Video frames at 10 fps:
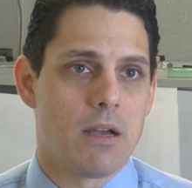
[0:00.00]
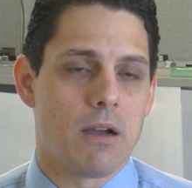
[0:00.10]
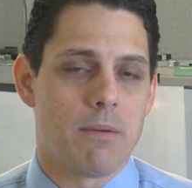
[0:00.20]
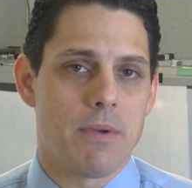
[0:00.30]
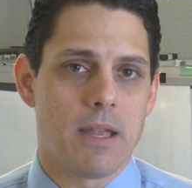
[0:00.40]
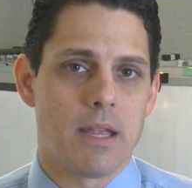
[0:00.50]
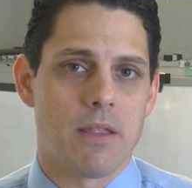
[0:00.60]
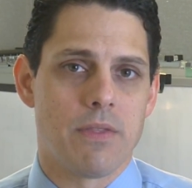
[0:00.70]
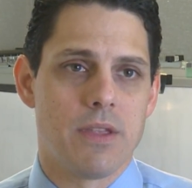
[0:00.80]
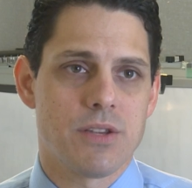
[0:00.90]
Um,
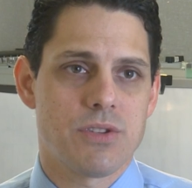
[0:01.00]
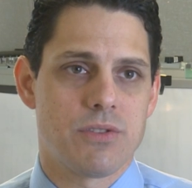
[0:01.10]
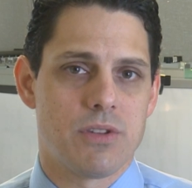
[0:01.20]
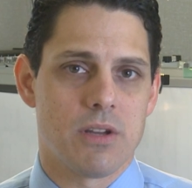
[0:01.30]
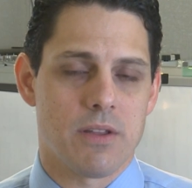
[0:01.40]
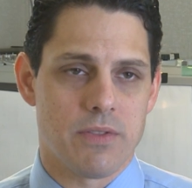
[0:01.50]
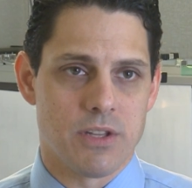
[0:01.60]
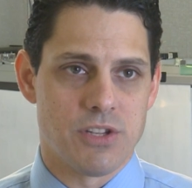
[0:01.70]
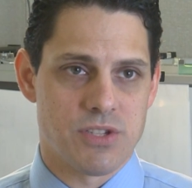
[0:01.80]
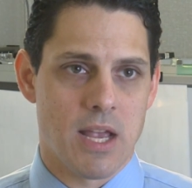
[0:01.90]
and this, uh,
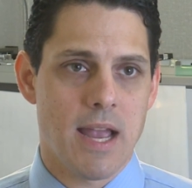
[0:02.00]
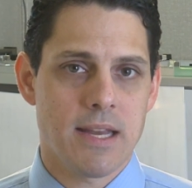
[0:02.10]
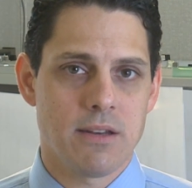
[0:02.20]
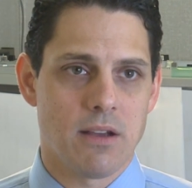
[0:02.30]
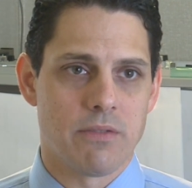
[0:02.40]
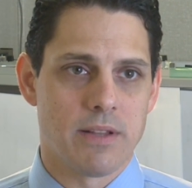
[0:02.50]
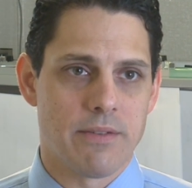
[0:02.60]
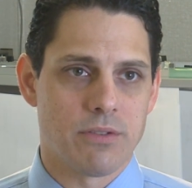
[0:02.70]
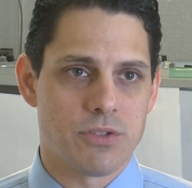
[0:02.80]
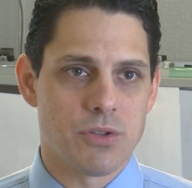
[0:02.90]
the design of
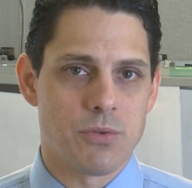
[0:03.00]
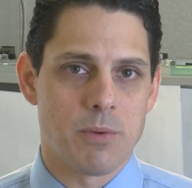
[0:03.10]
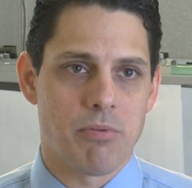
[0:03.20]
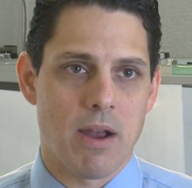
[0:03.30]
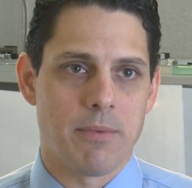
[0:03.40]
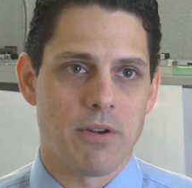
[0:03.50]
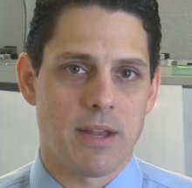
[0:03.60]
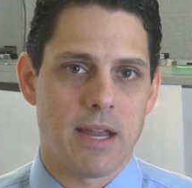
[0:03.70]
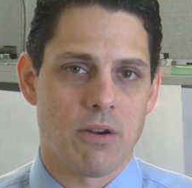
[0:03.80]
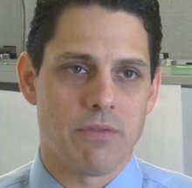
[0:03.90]
level two, the primary
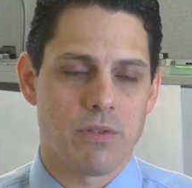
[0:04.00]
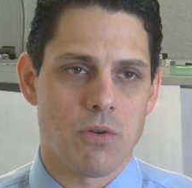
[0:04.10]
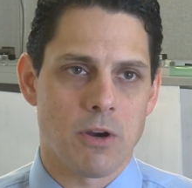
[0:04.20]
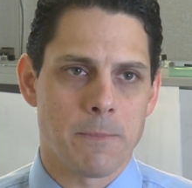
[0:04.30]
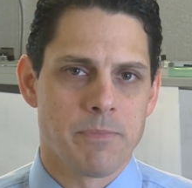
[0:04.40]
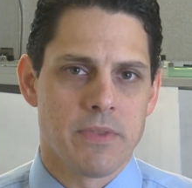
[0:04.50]
care floor,